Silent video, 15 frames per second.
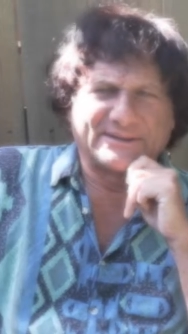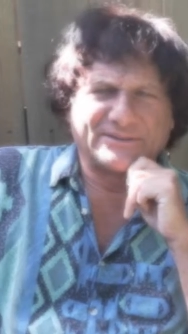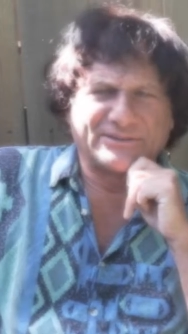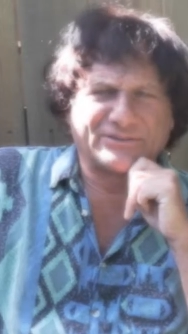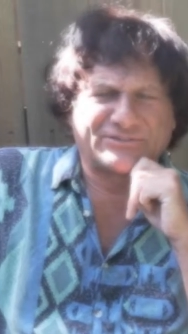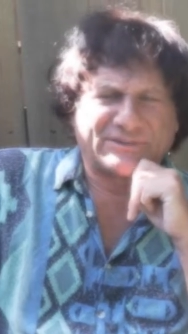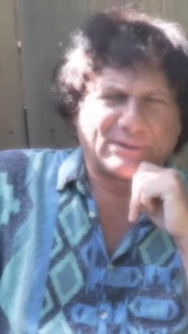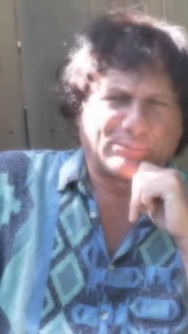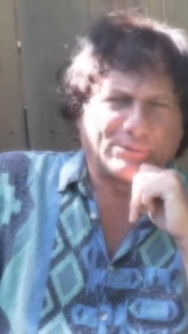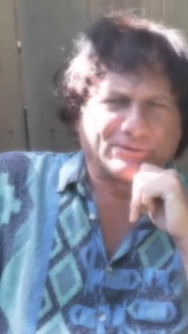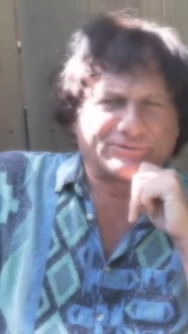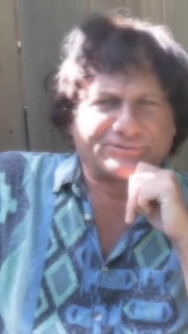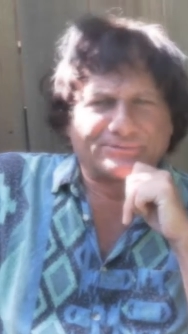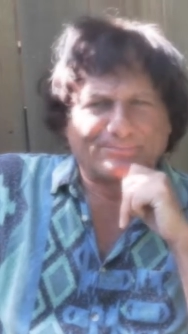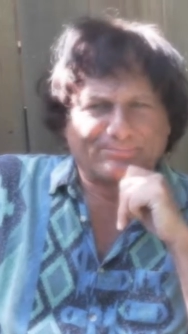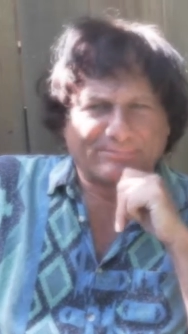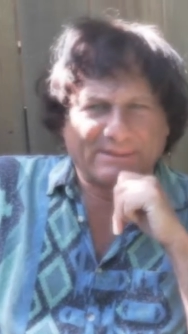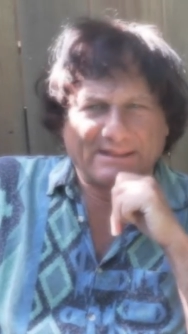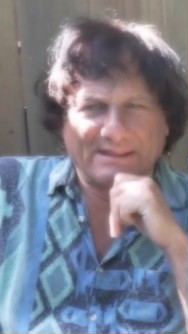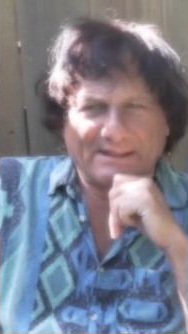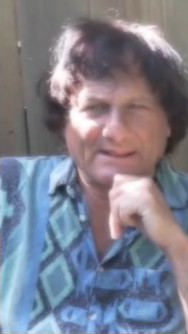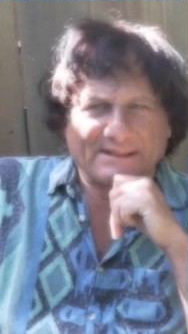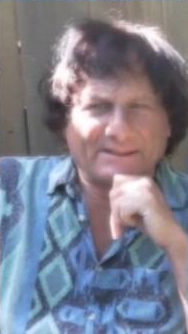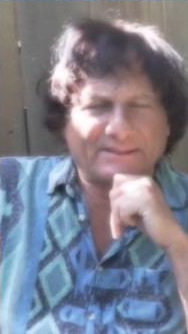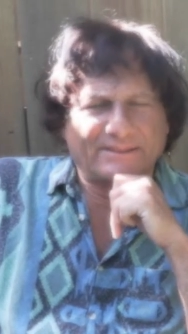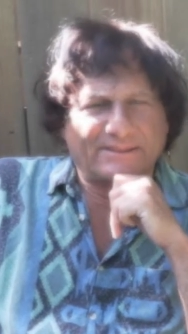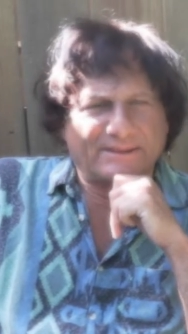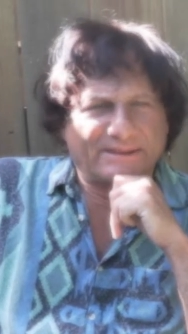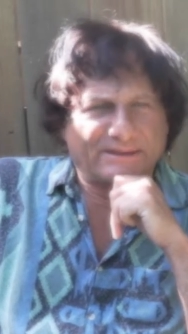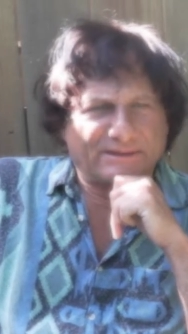sailboats.
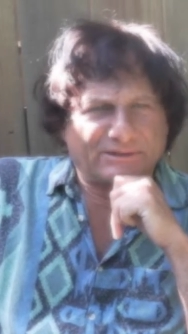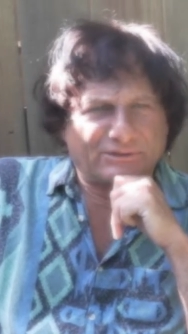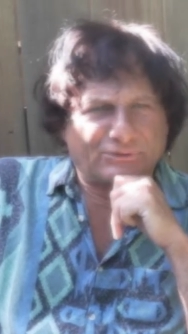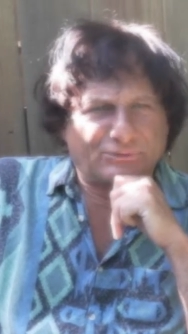The